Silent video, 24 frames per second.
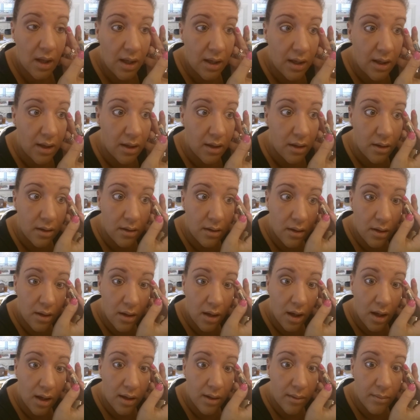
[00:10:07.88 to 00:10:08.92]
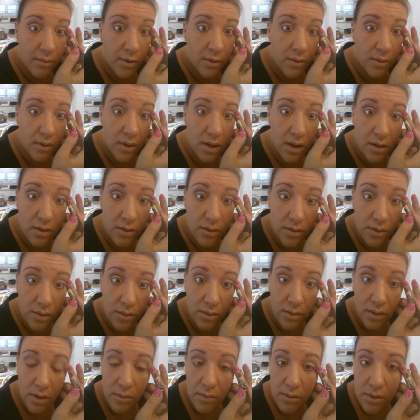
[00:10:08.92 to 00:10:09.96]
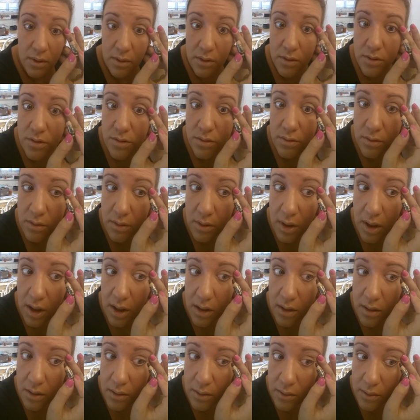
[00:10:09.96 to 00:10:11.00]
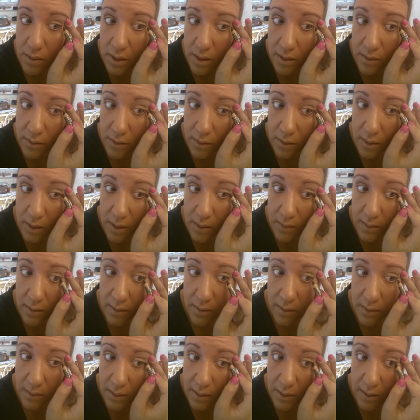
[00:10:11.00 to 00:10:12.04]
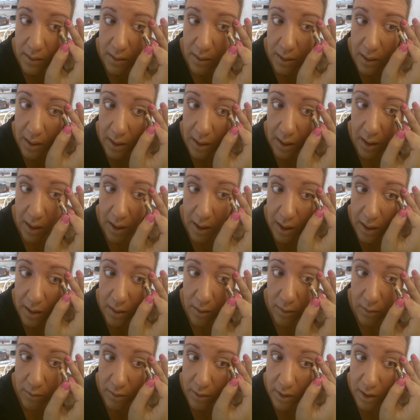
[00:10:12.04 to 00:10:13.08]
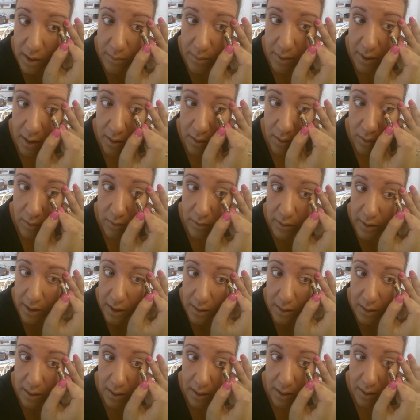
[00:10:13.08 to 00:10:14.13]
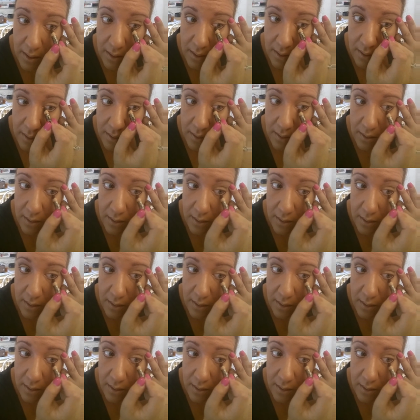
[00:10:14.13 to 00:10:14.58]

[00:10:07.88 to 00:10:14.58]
And I'm going to try to do this so you guys can see it. I go right back over that line,